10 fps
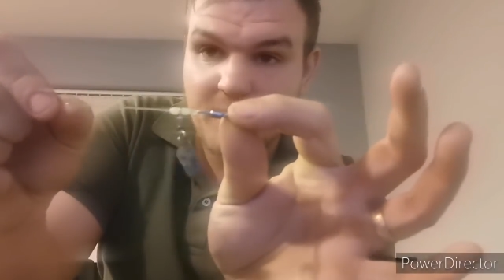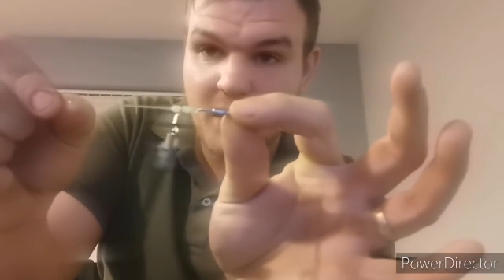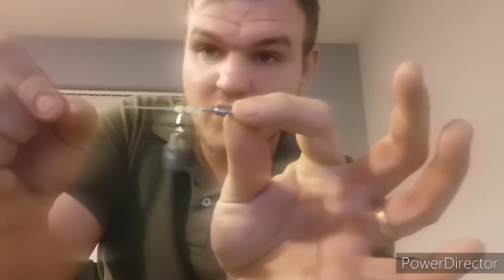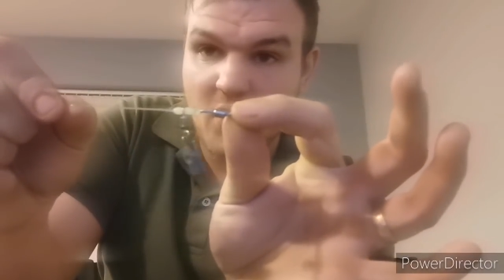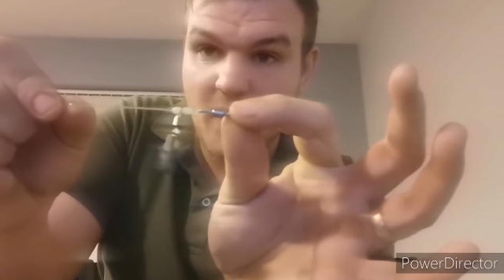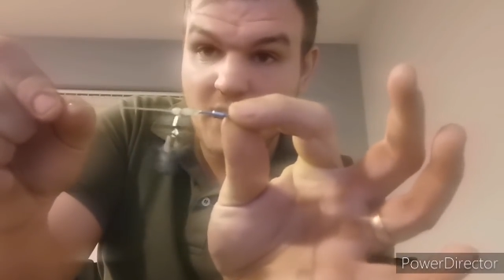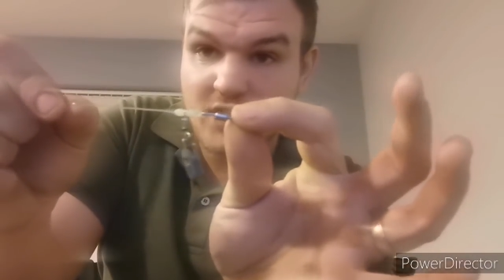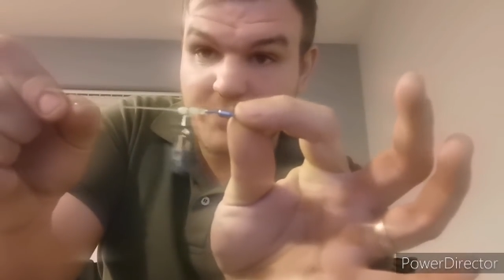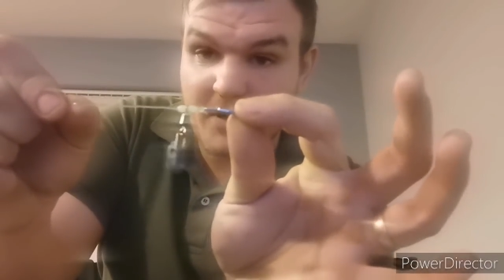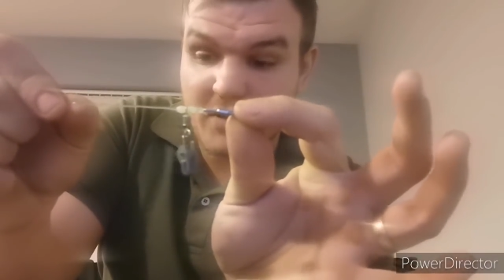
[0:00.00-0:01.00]
but I'll do it
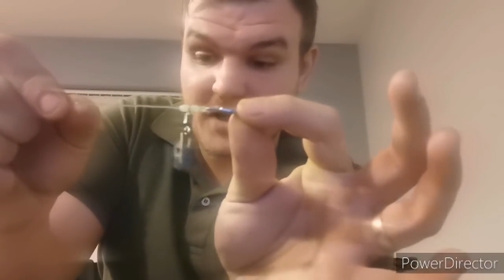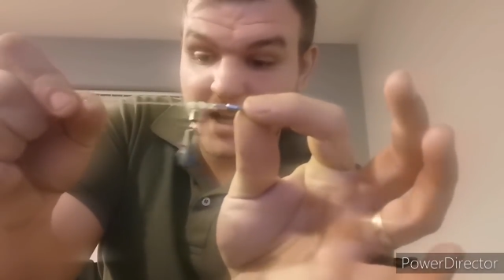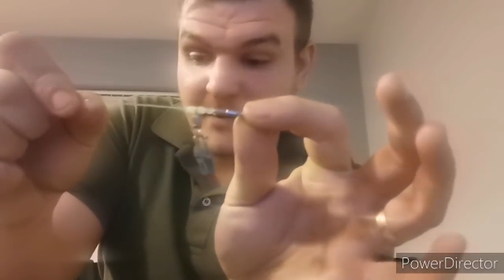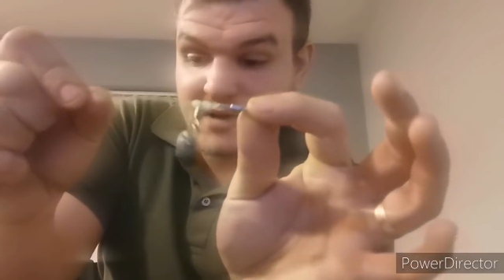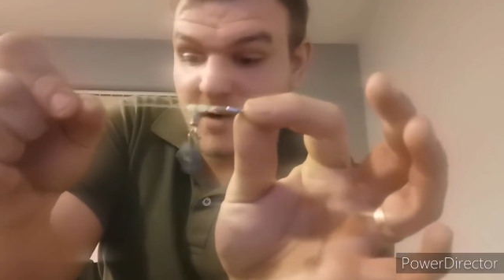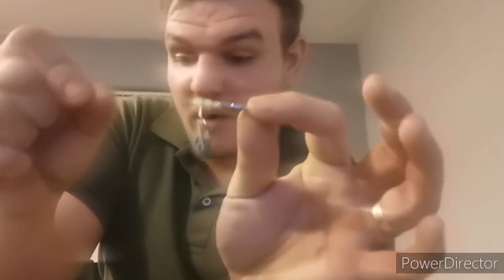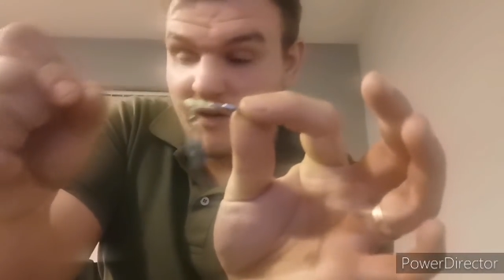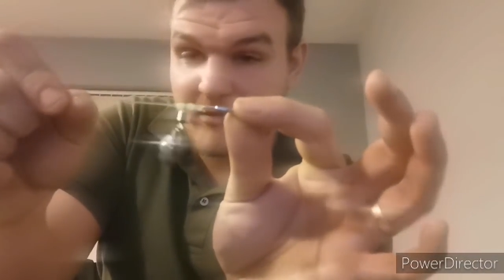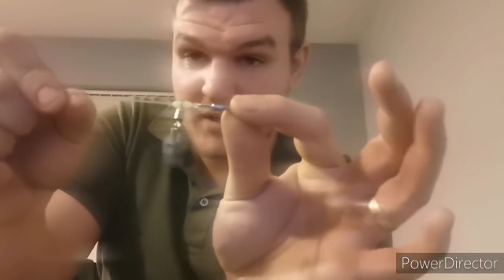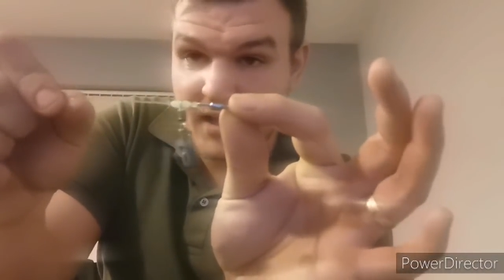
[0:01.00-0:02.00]
just because it keeps it away
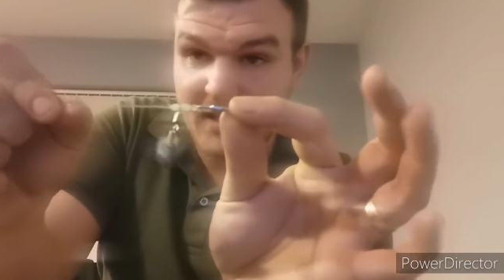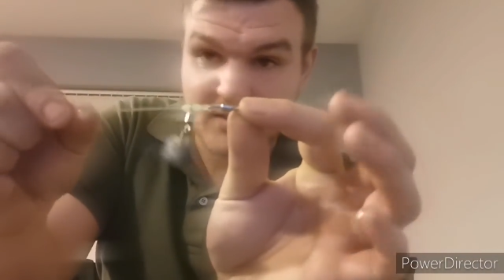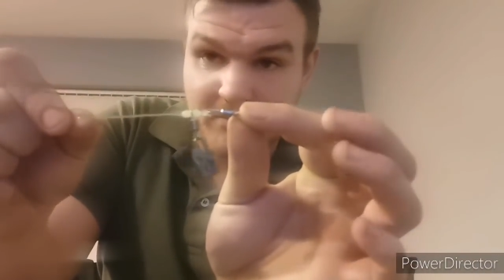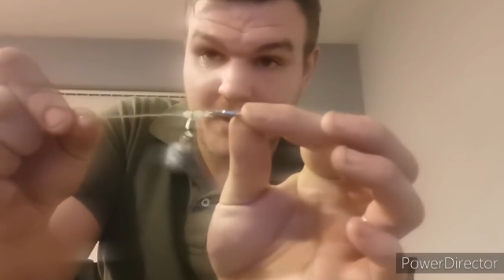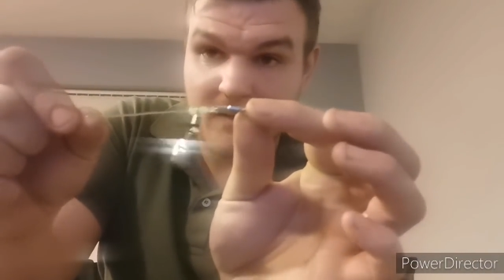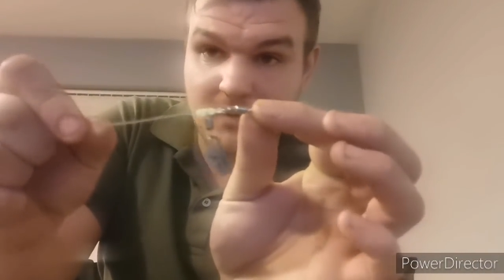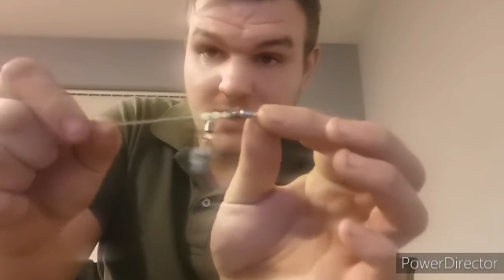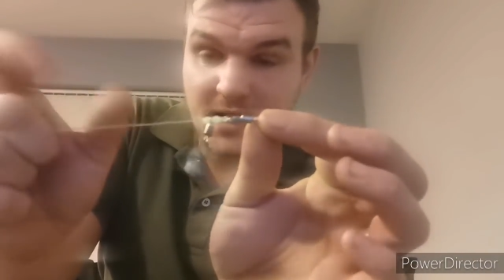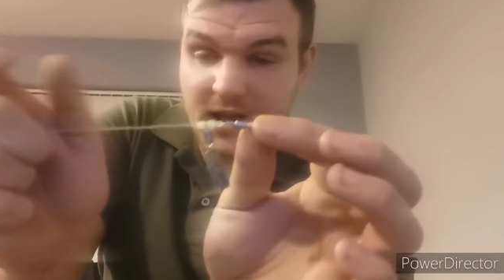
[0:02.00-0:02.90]
from the next component.